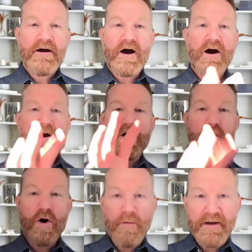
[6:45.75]
our
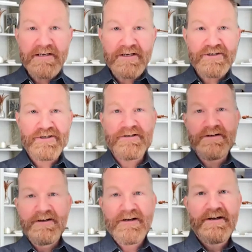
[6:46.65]
home edition
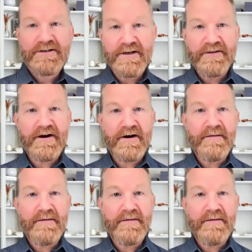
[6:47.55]
to their